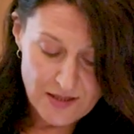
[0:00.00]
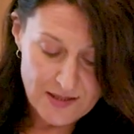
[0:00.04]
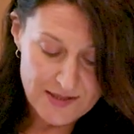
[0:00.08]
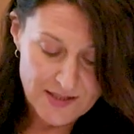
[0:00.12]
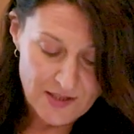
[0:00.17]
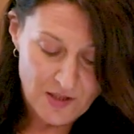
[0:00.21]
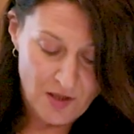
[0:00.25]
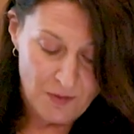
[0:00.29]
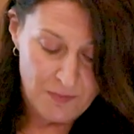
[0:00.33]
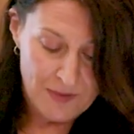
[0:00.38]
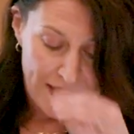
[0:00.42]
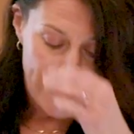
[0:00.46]
as an
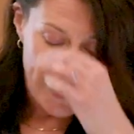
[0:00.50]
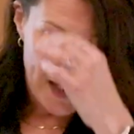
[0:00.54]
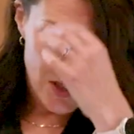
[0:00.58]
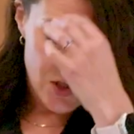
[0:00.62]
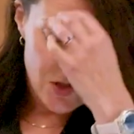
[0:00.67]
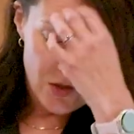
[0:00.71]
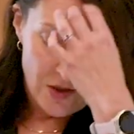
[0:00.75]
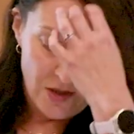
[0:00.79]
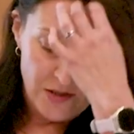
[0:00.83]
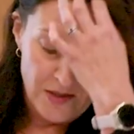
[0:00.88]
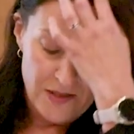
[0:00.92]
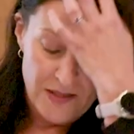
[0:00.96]

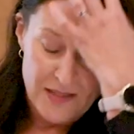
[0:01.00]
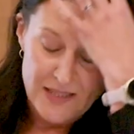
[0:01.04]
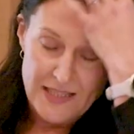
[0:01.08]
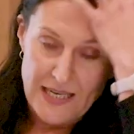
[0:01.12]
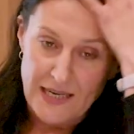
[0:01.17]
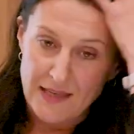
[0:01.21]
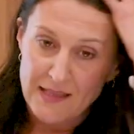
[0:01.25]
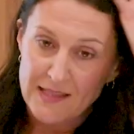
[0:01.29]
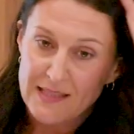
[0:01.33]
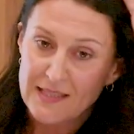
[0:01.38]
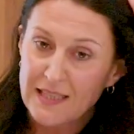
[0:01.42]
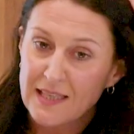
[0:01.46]
obligation under the
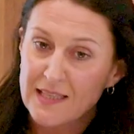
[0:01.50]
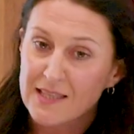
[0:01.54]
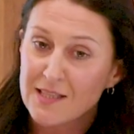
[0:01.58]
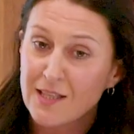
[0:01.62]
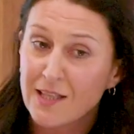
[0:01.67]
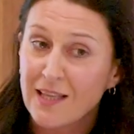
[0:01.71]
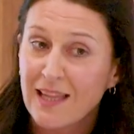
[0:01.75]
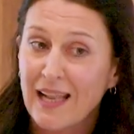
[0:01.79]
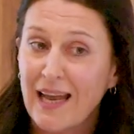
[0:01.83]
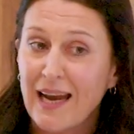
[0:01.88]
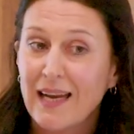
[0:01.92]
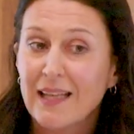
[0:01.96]
tenancy, it's
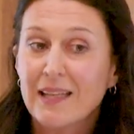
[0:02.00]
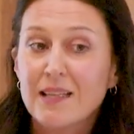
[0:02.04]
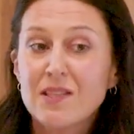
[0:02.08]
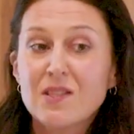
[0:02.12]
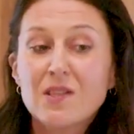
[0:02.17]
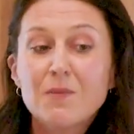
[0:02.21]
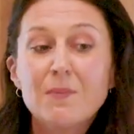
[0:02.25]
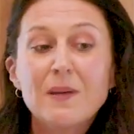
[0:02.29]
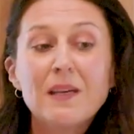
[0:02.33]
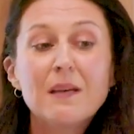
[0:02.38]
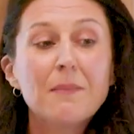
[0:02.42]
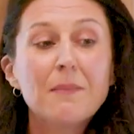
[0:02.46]
unlikely to be a